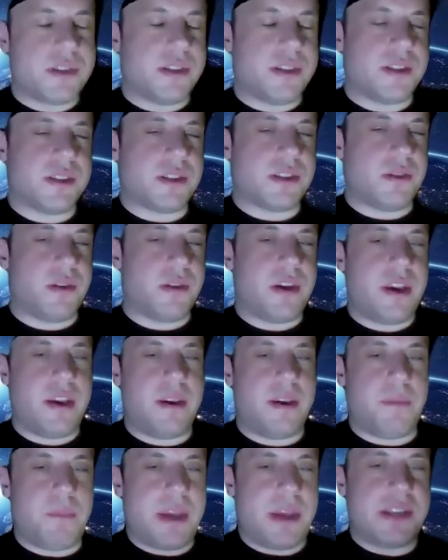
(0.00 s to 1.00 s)
the
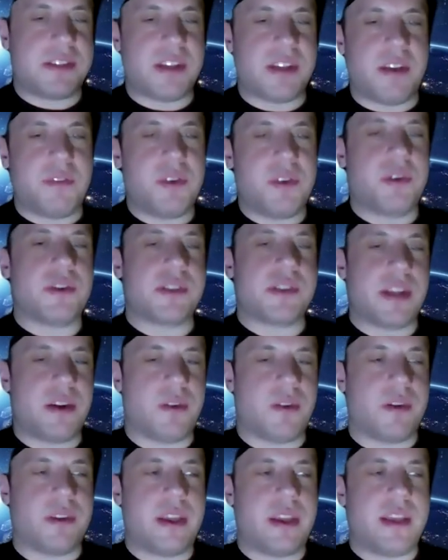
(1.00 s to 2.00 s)
story based off you? Because I
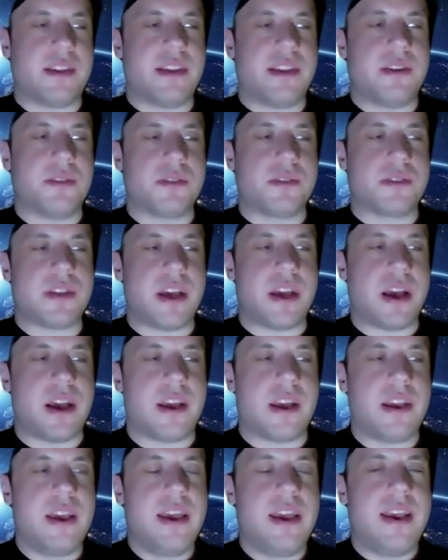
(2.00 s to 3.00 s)
know it deals.
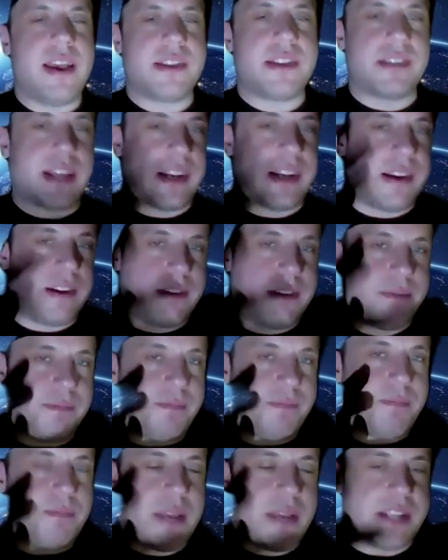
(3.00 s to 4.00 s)
It's like
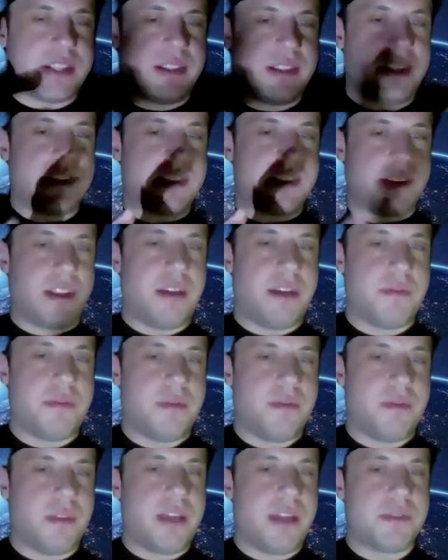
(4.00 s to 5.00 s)
basically it's a
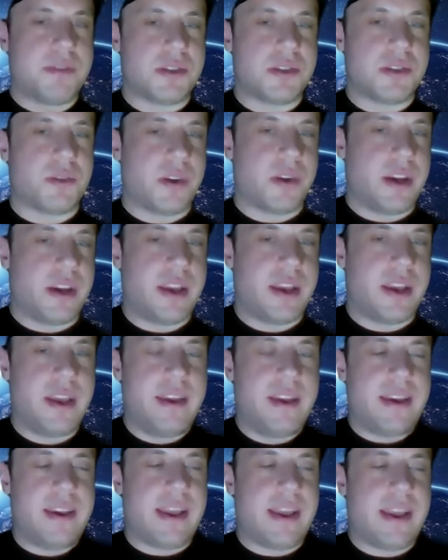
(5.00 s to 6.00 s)
love story,
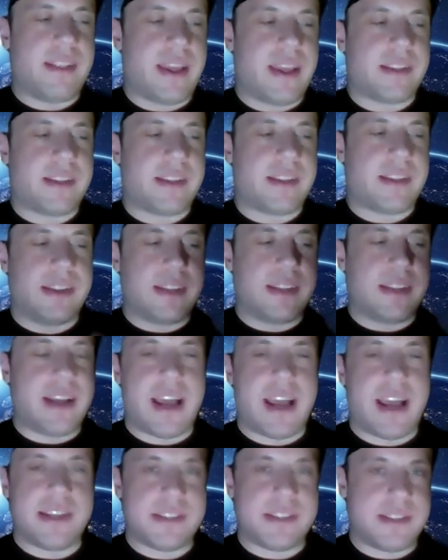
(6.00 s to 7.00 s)
and like the
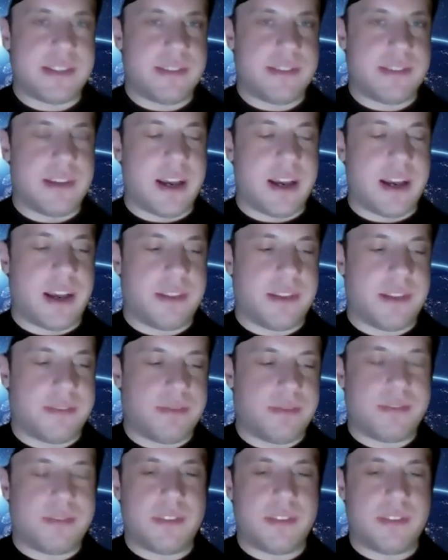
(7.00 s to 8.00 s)
guy's
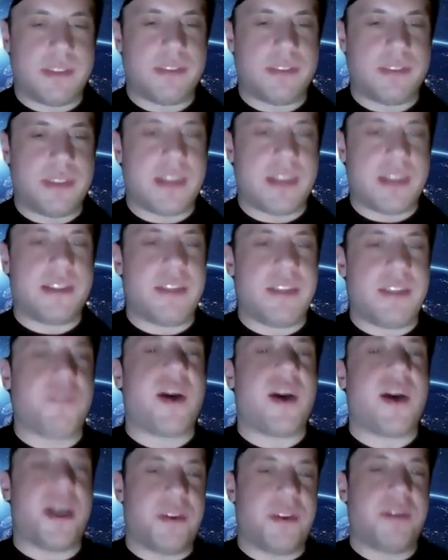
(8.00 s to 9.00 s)
the
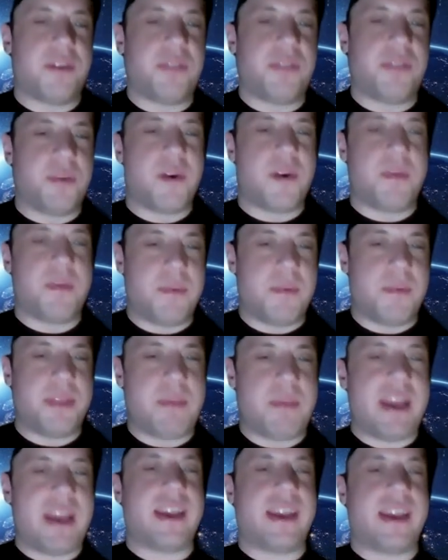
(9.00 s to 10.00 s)
father of the
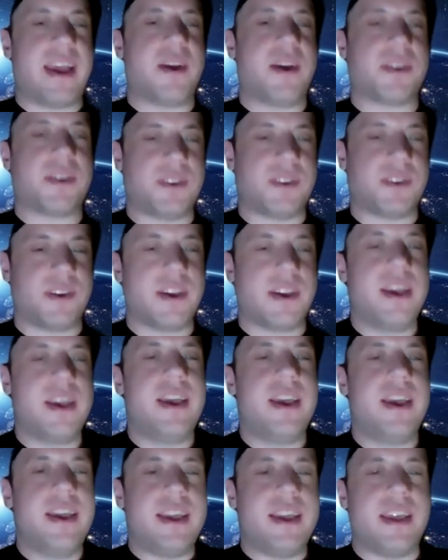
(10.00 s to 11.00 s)
main character.
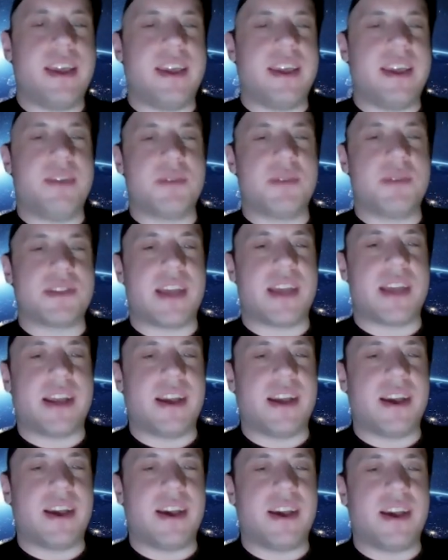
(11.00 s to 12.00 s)
He was like
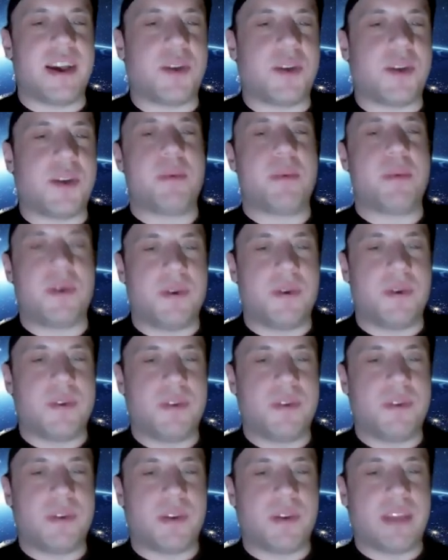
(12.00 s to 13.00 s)
a criminal,
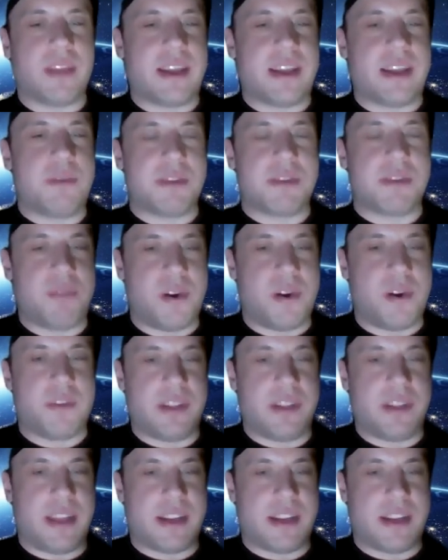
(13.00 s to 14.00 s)
or like he was involved
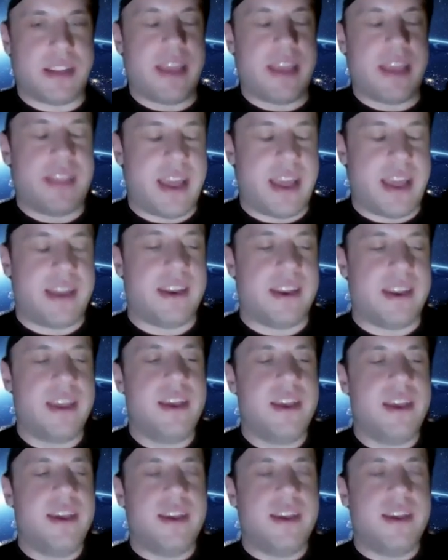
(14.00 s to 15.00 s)
in and then
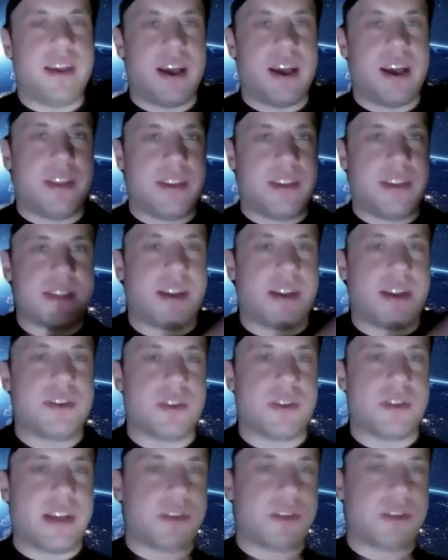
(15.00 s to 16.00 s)
the son's
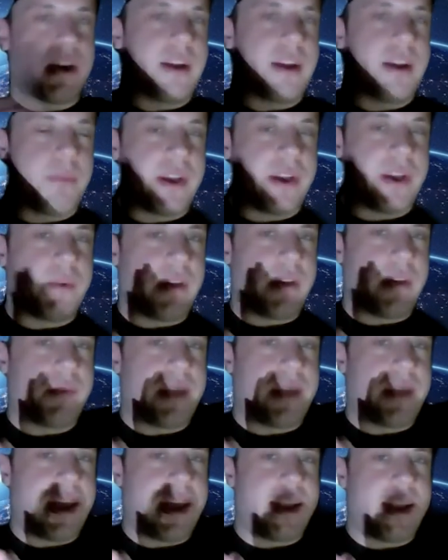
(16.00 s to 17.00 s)
like trying to break away from
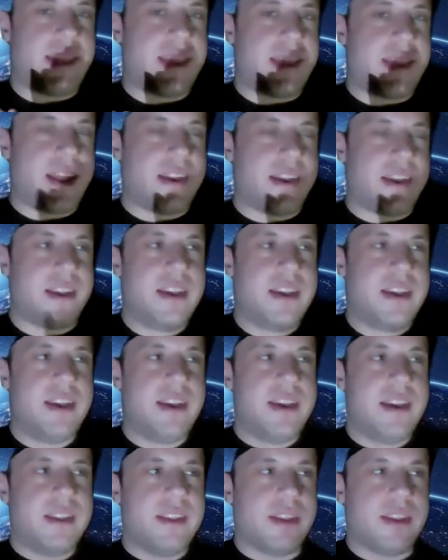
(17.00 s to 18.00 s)
that, and then
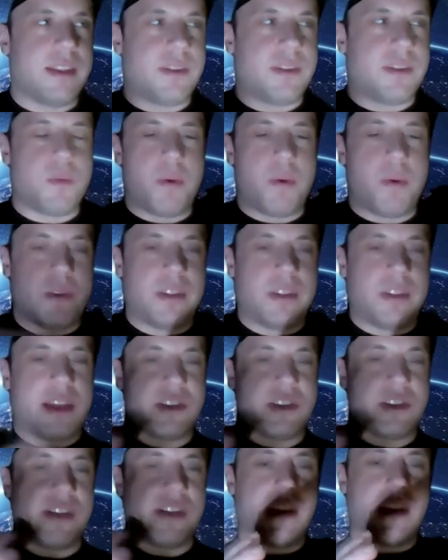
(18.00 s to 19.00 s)
the woman like
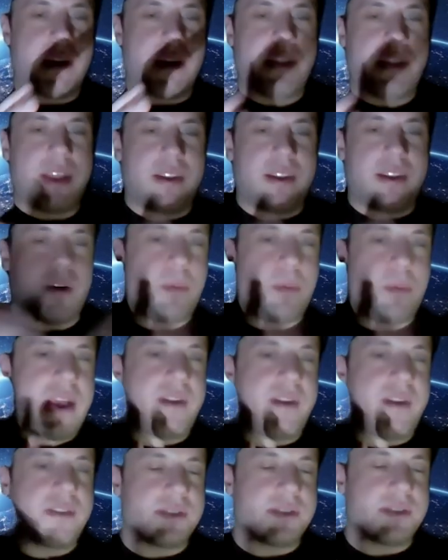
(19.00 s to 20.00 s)
and then her
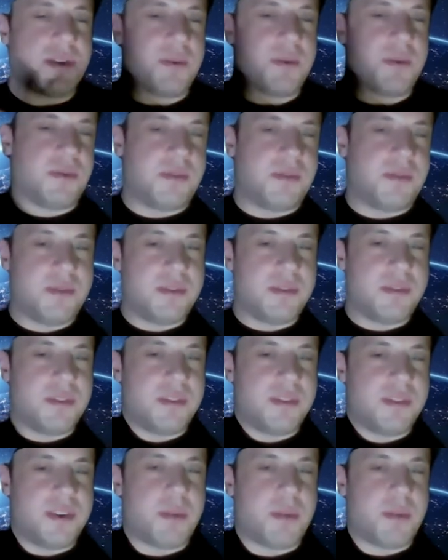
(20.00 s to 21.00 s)
parents don't
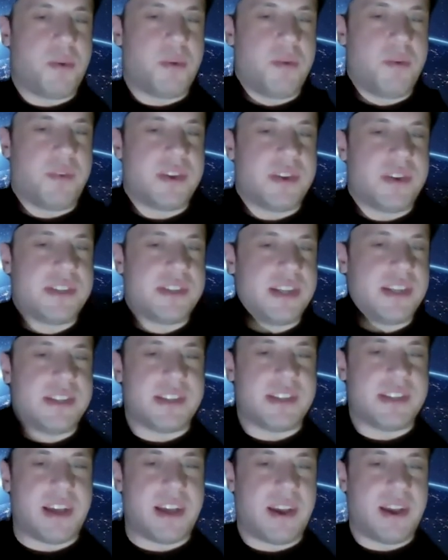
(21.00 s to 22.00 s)
approve because he's
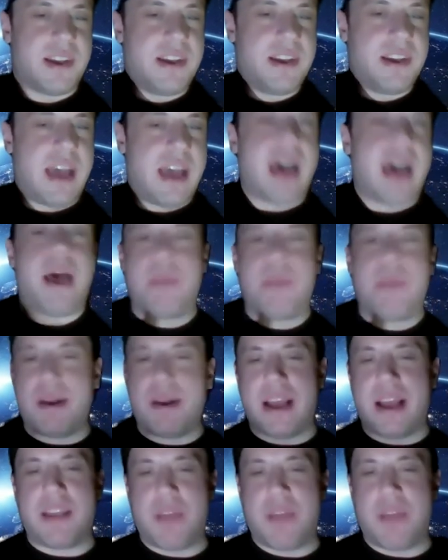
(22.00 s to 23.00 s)
I don't
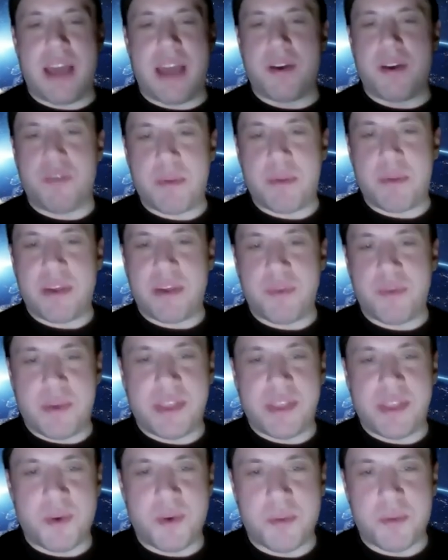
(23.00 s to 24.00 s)
know if I'm giving away
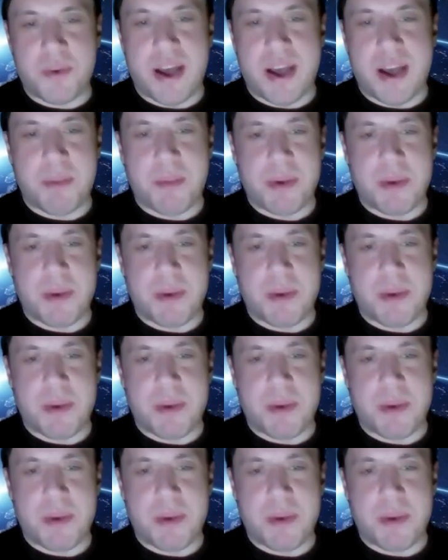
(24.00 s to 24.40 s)
the whole plot, but